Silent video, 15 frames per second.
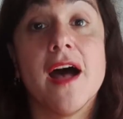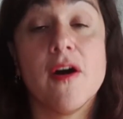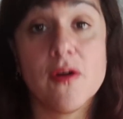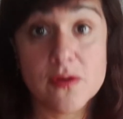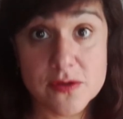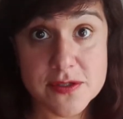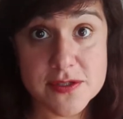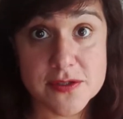
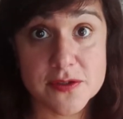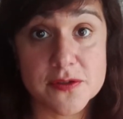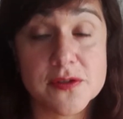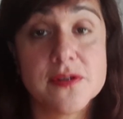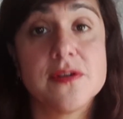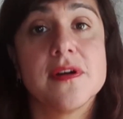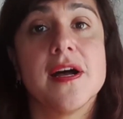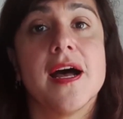
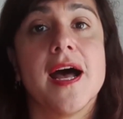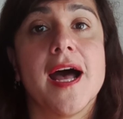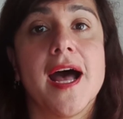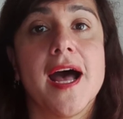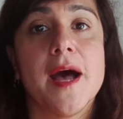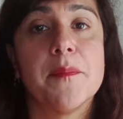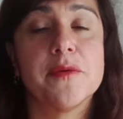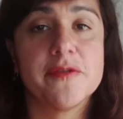Also,
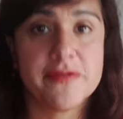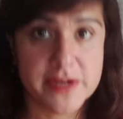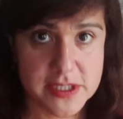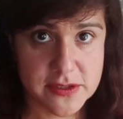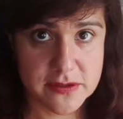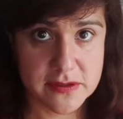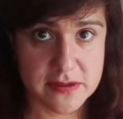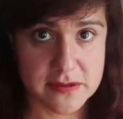a
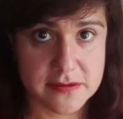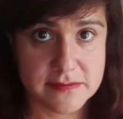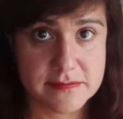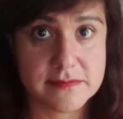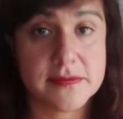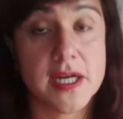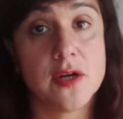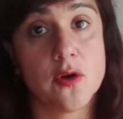professional,
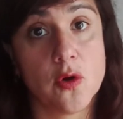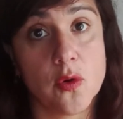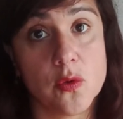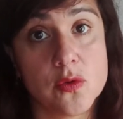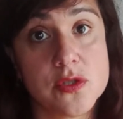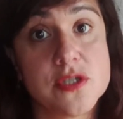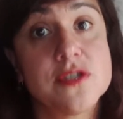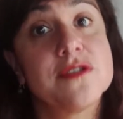a
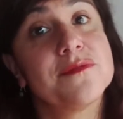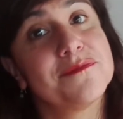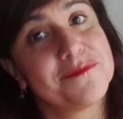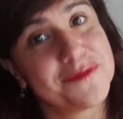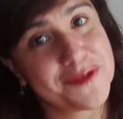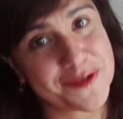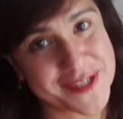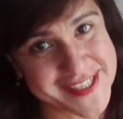coach
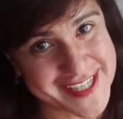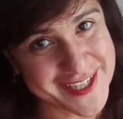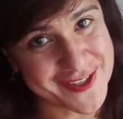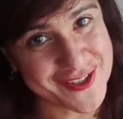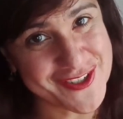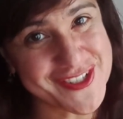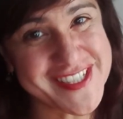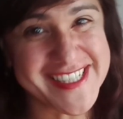or a
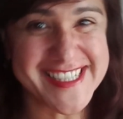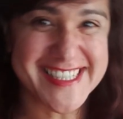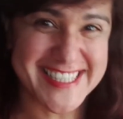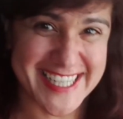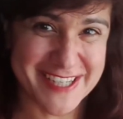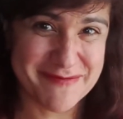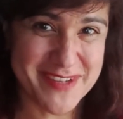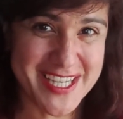psychologist
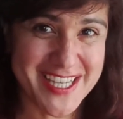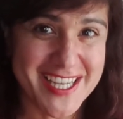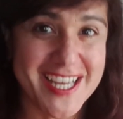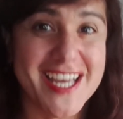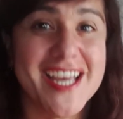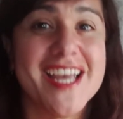like me,